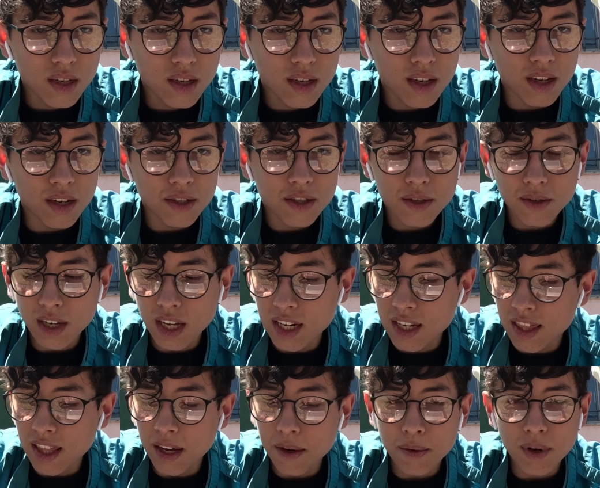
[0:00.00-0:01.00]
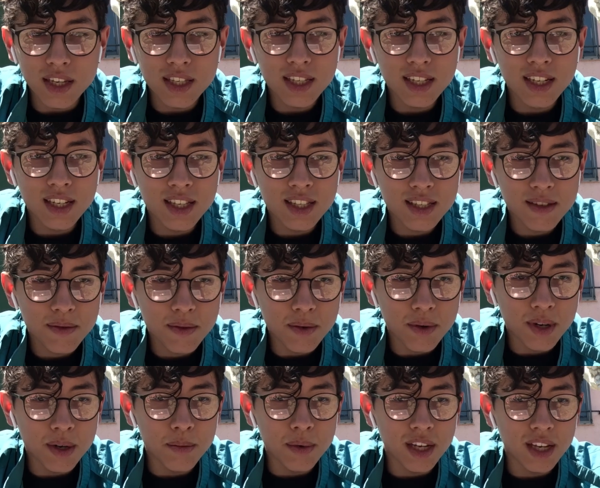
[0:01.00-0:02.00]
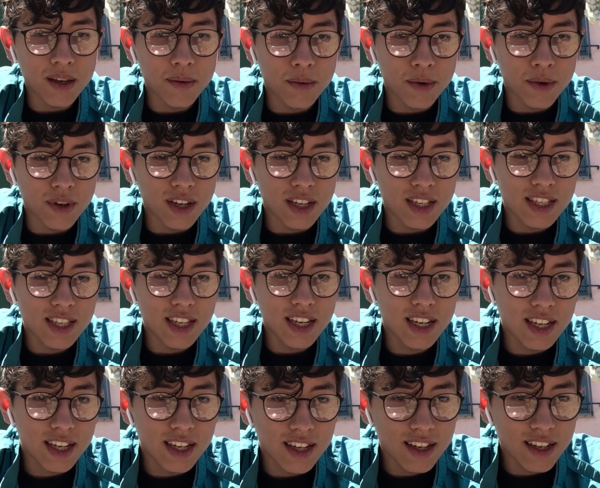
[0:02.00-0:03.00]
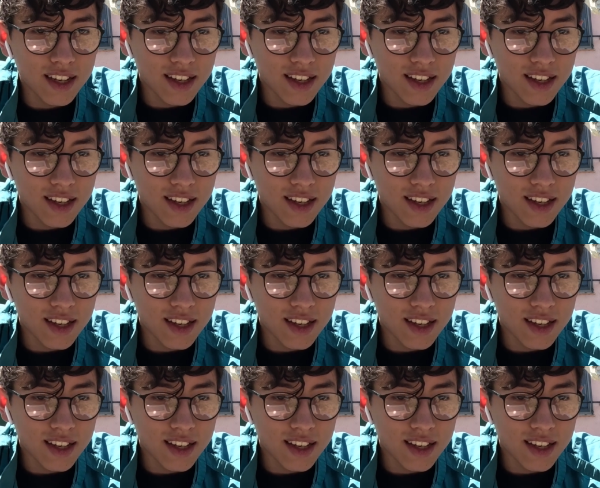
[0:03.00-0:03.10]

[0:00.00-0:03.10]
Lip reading: You can also edit that resonance if you want to make it more acidic.